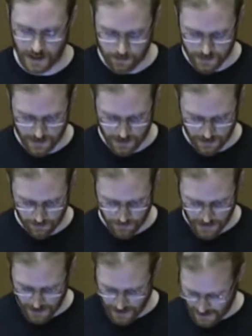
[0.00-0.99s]
helps here.
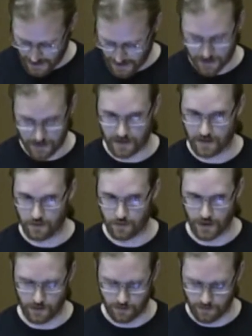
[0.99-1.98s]
And
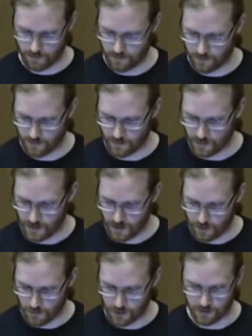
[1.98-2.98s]
well,
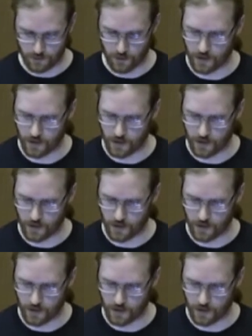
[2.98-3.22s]
first of